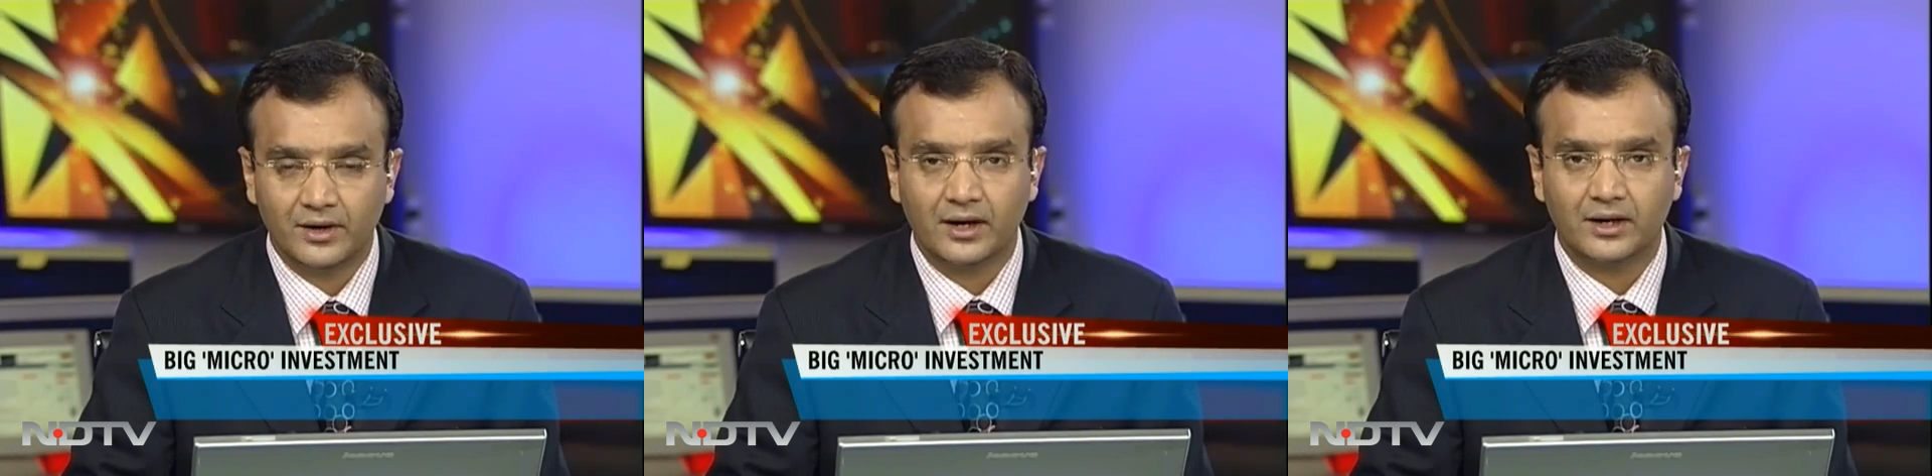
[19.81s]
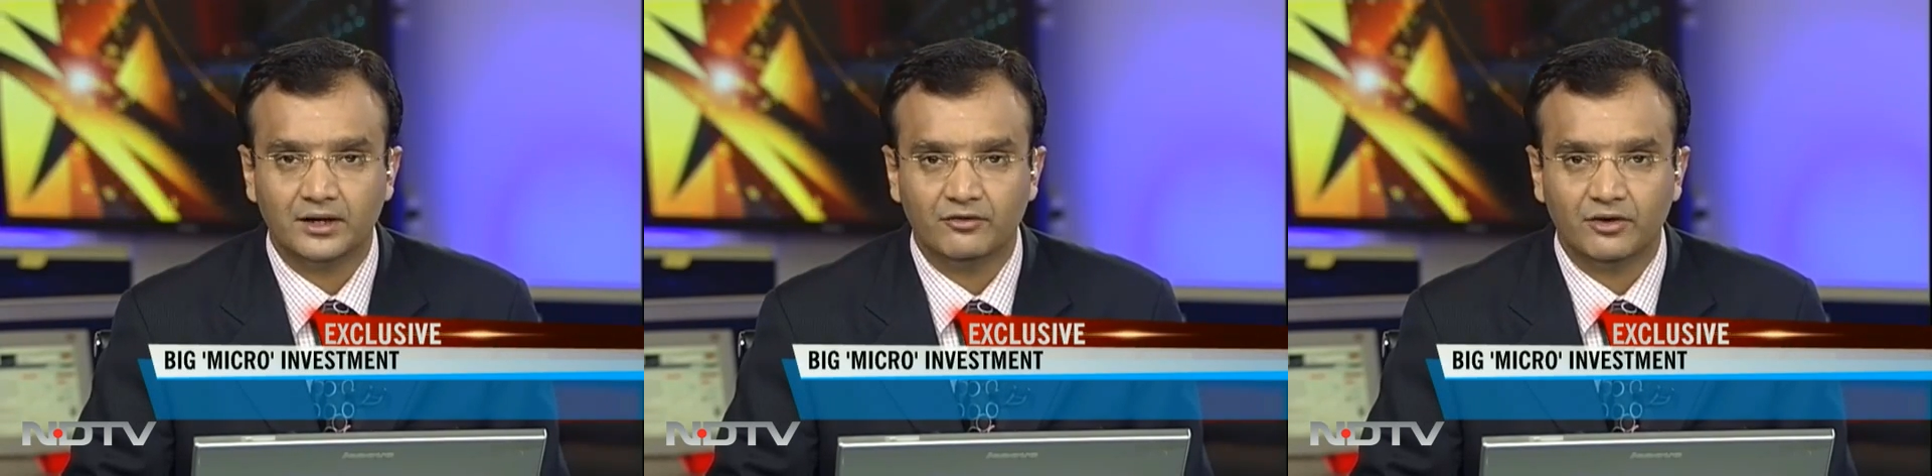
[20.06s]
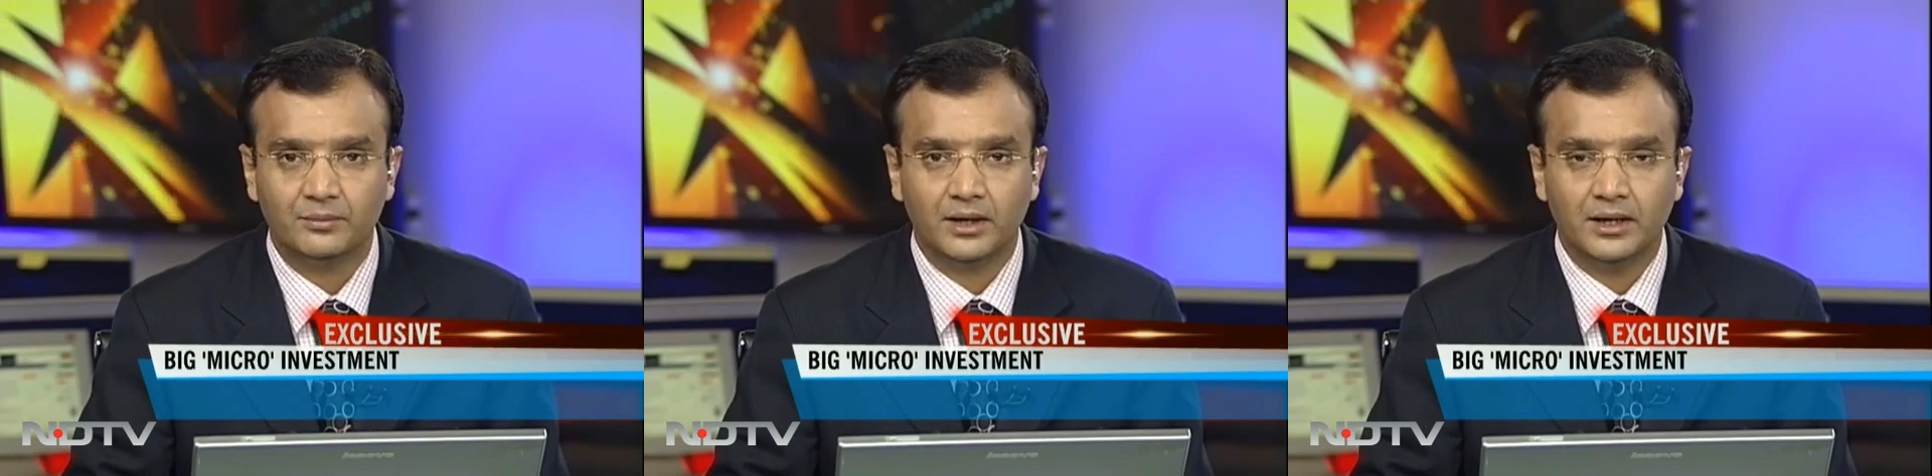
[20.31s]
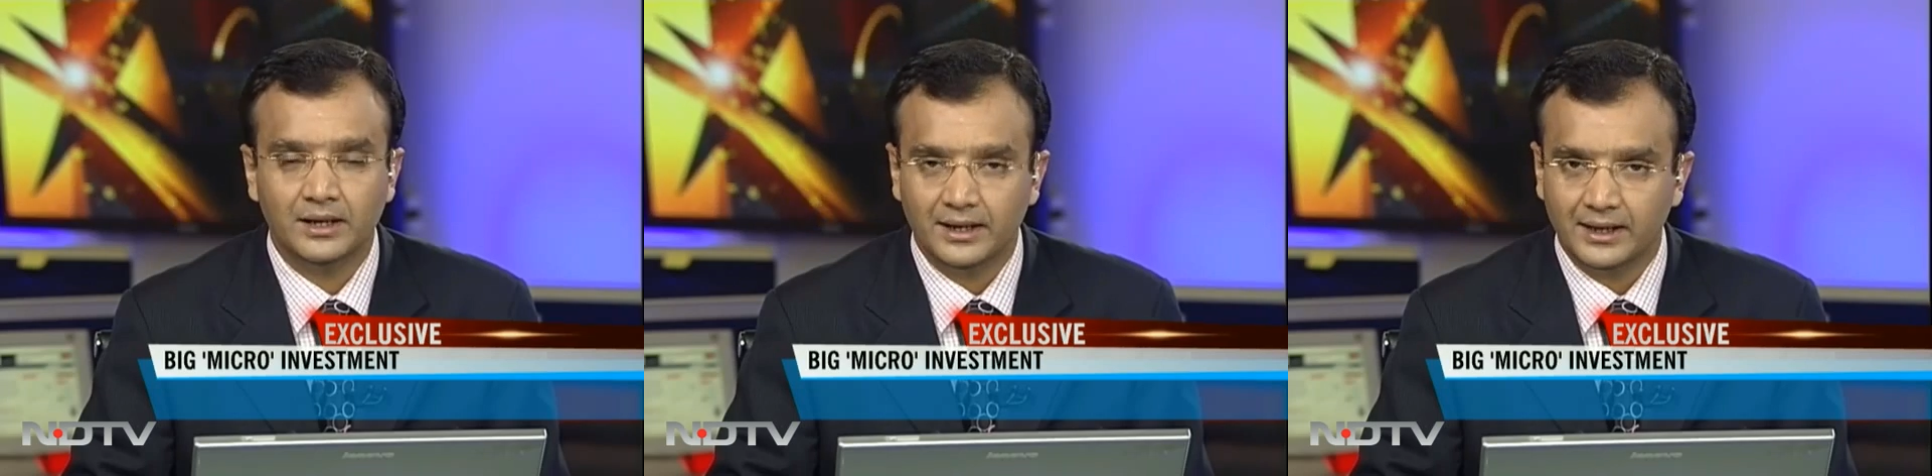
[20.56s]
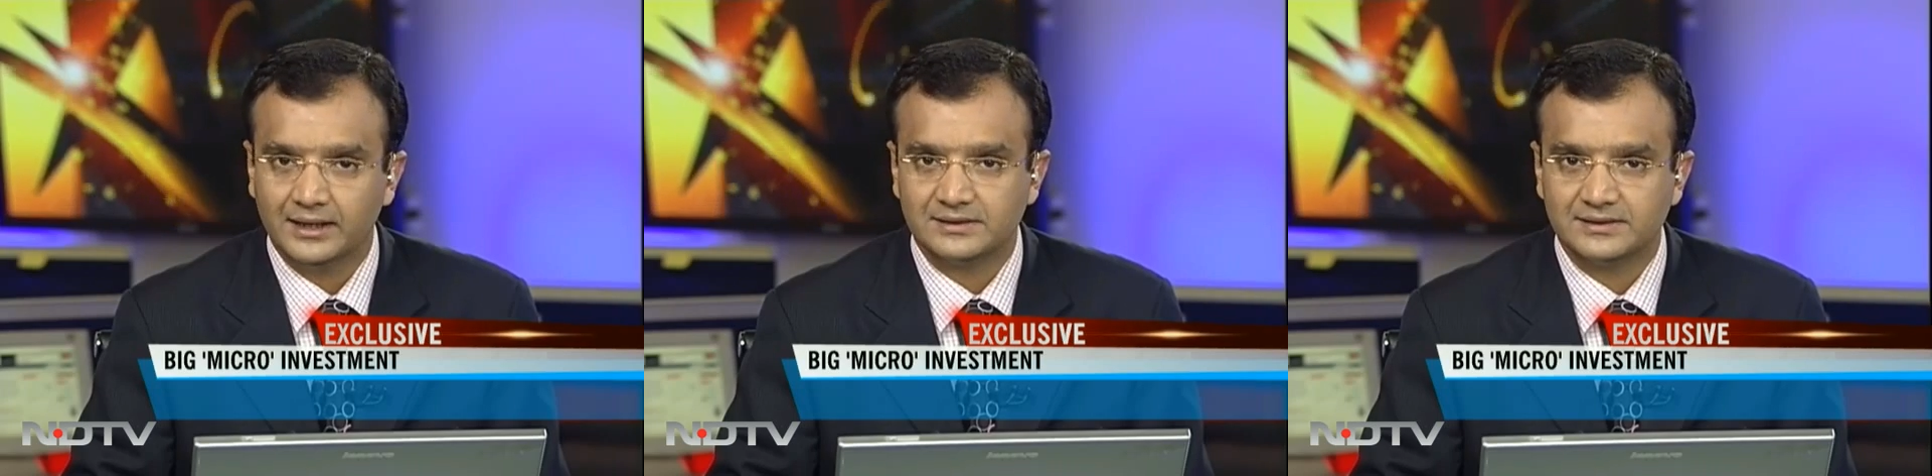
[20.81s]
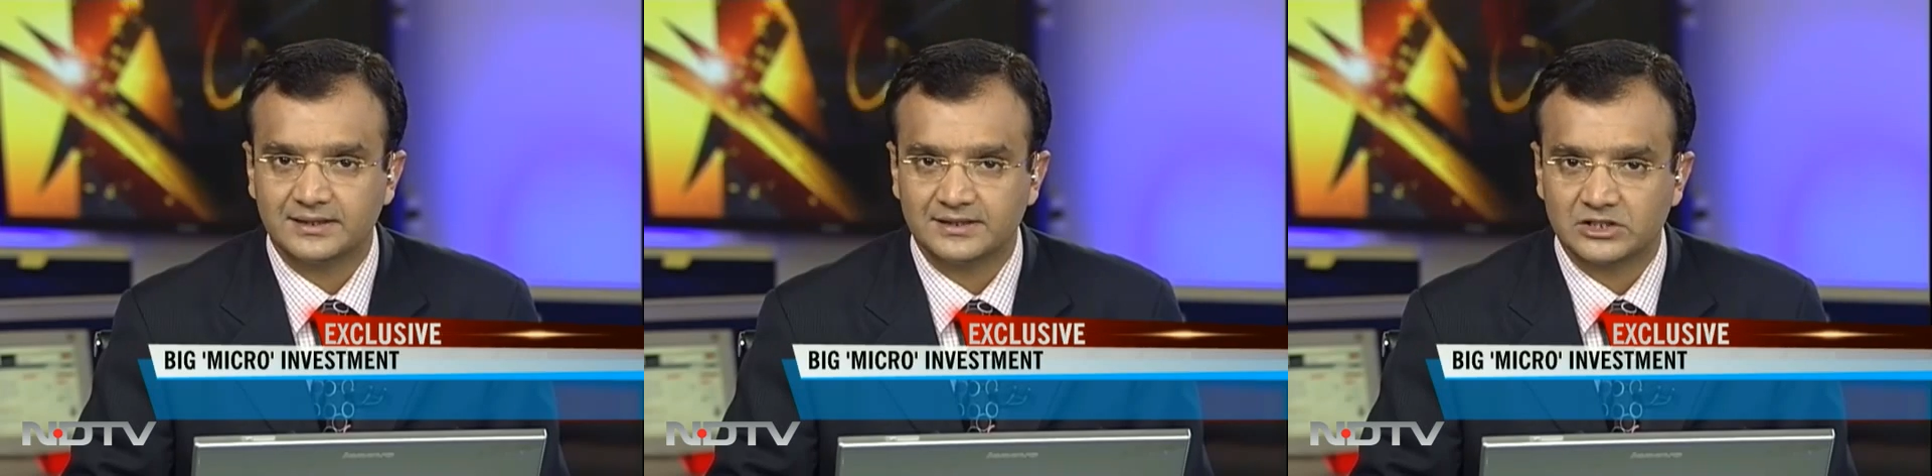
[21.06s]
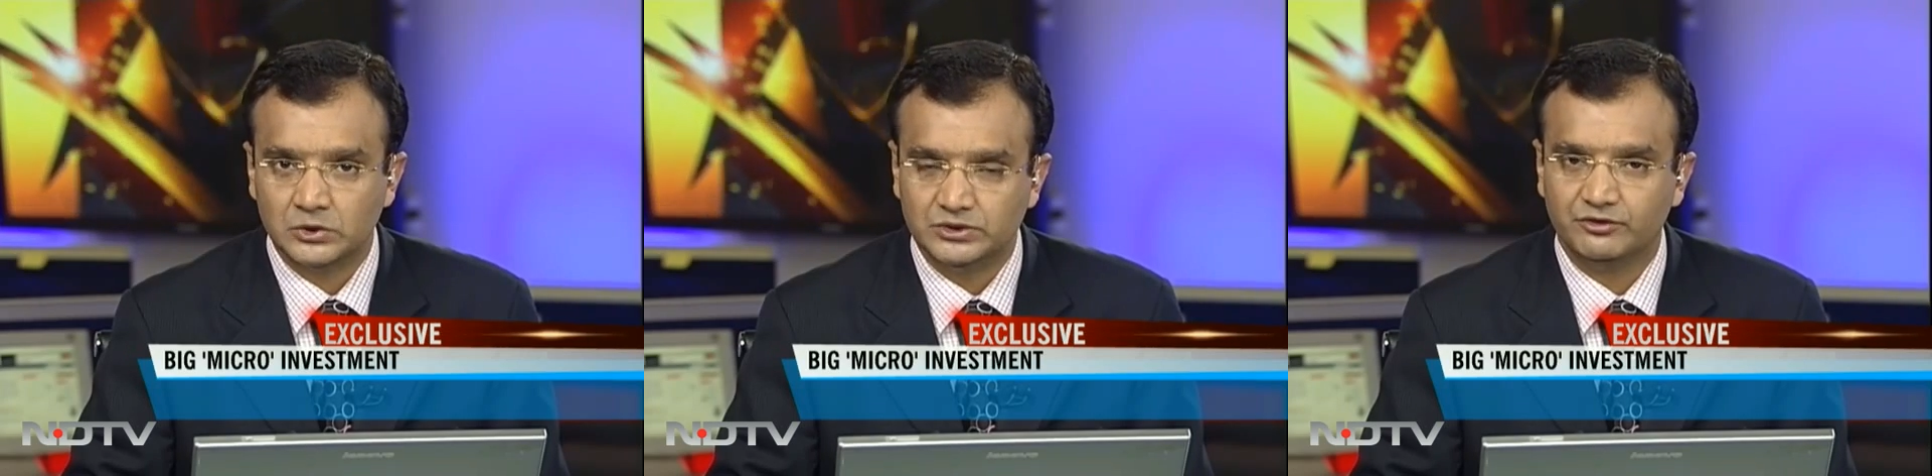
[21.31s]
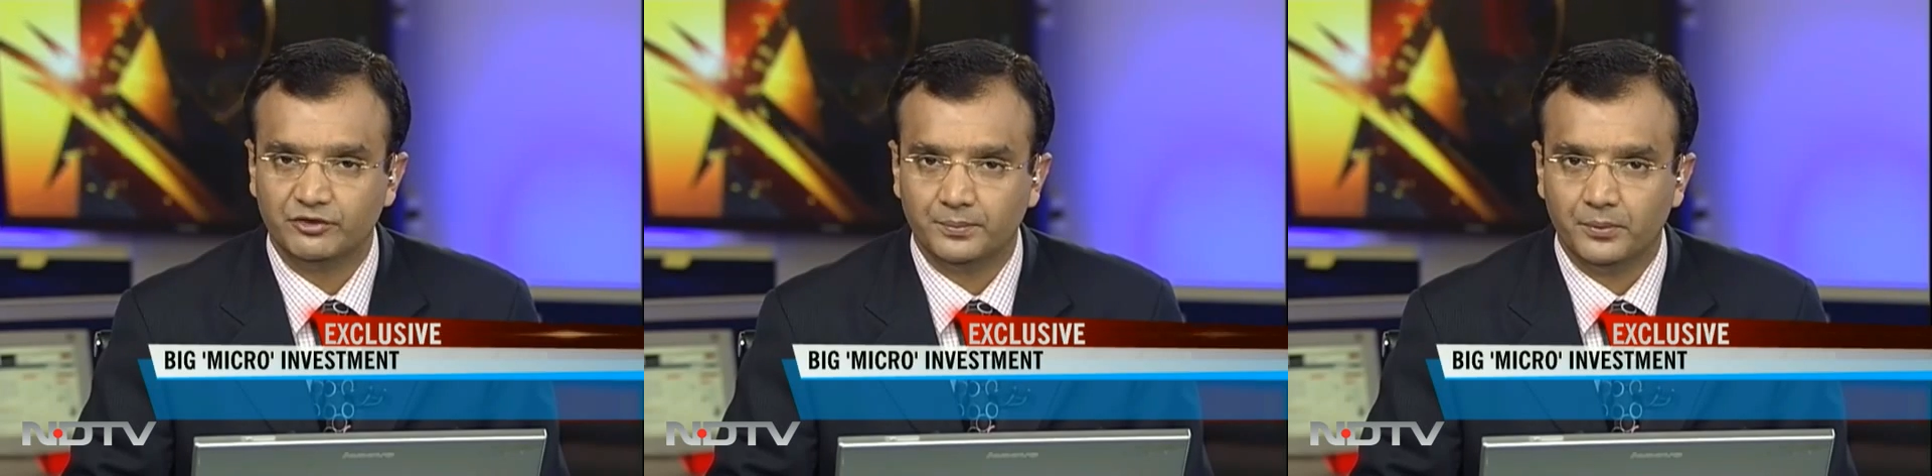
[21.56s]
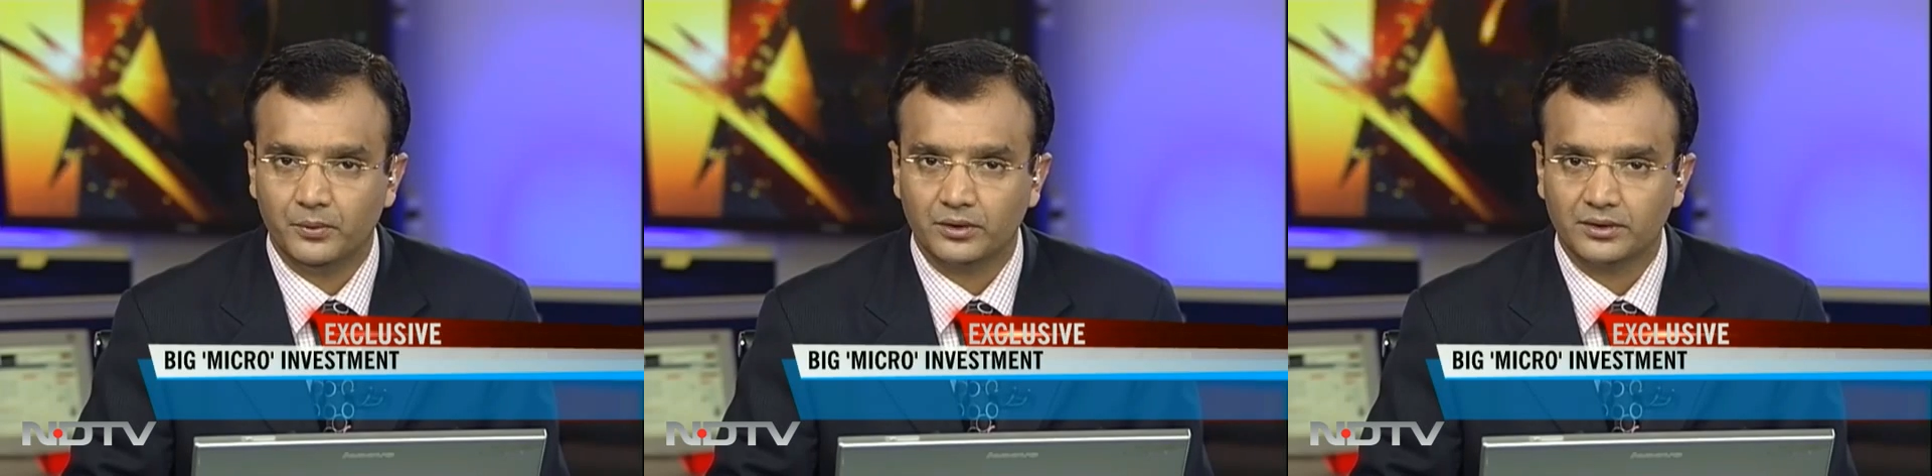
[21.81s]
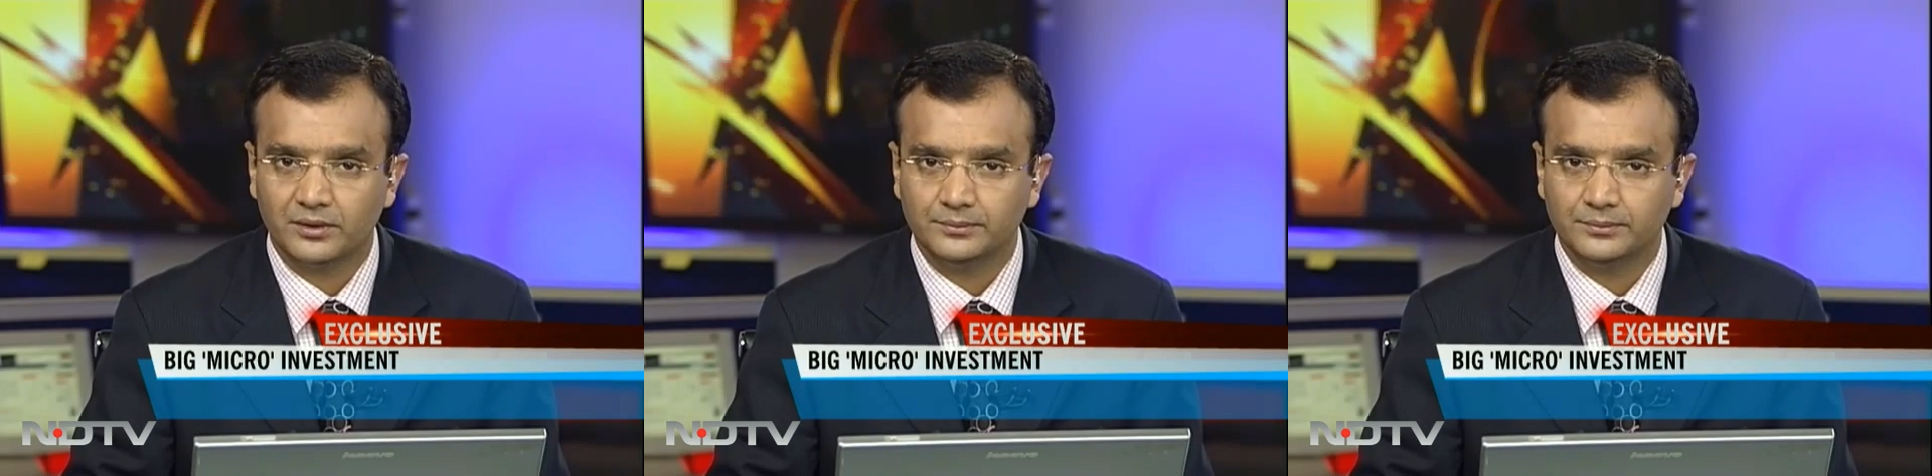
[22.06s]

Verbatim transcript: Ragini Verma has this exclusive report.